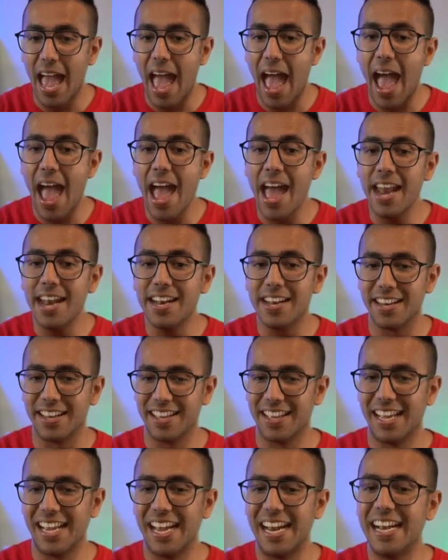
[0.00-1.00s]
and
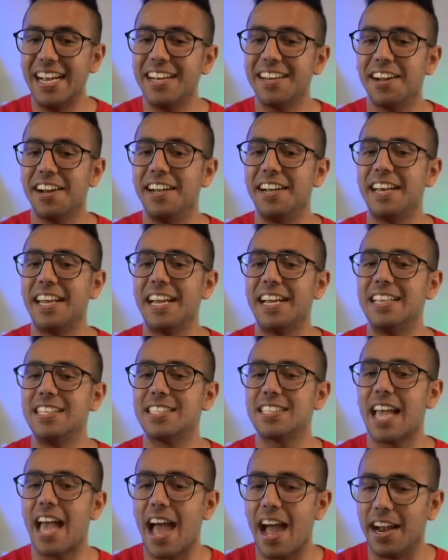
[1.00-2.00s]
it
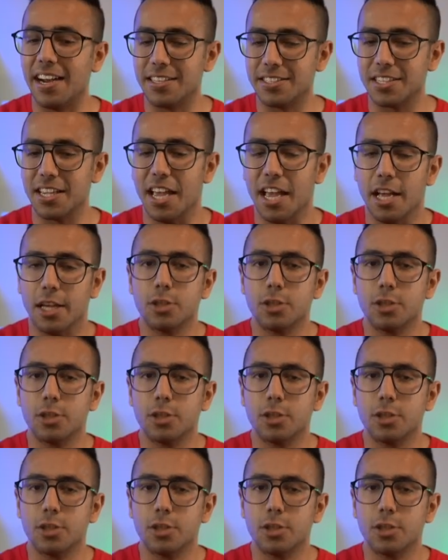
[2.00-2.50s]
contains ads.